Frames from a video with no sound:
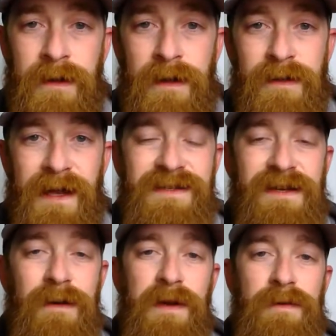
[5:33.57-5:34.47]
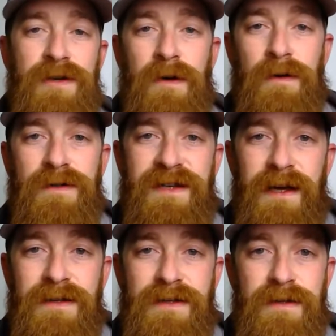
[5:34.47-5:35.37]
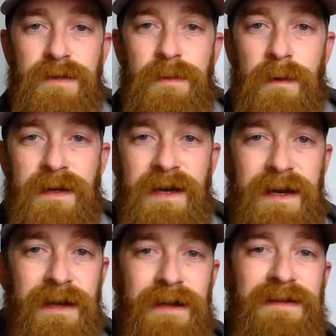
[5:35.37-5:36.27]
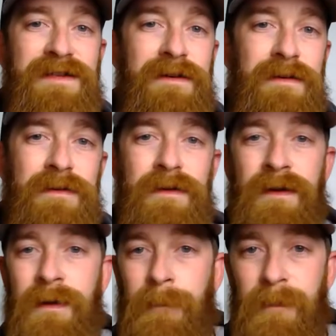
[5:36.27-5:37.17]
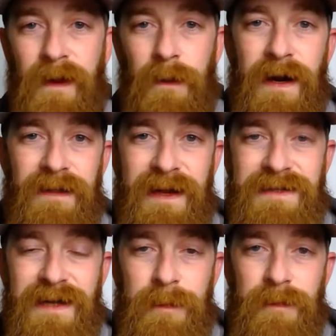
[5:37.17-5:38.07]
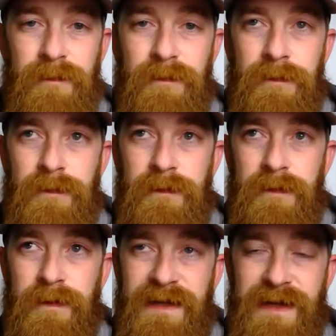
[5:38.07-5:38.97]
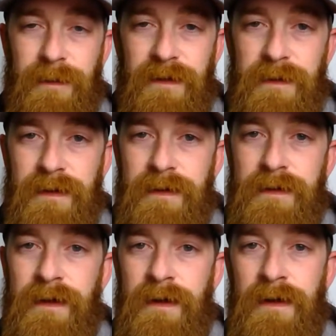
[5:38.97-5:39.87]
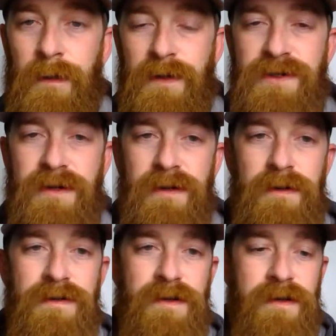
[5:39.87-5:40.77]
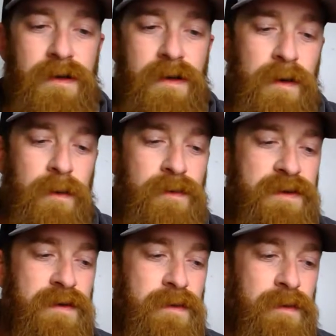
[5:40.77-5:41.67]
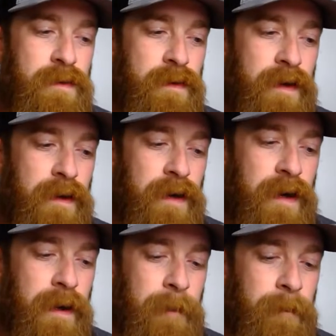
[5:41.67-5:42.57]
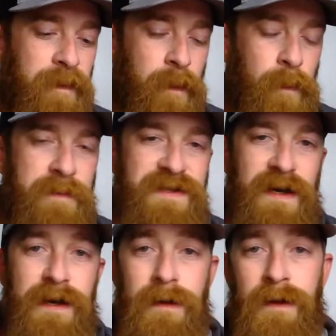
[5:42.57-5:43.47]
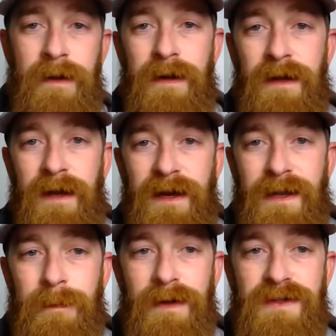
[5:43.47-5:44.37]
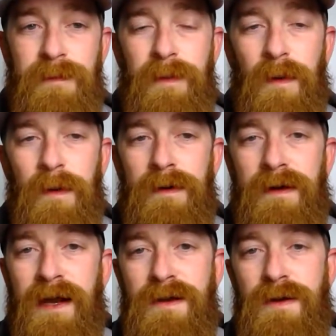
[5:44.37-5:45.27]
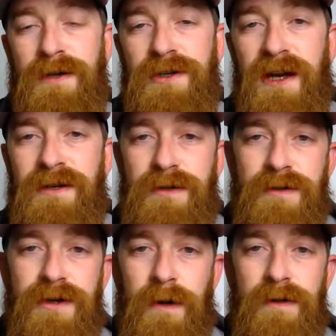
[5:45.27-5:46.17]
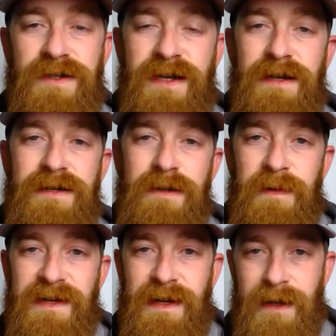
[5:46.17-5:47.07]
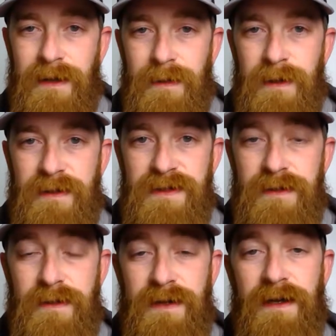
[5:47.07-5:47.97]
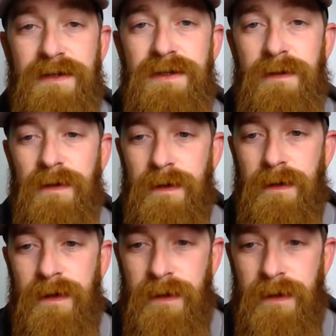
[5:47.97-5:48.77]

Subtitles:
that's going to be your charge date. So you won't get it until around that time of the month. What you can do is you can go to their website and email support, and you can change your charge date to the beginning of the month so you get it sooner.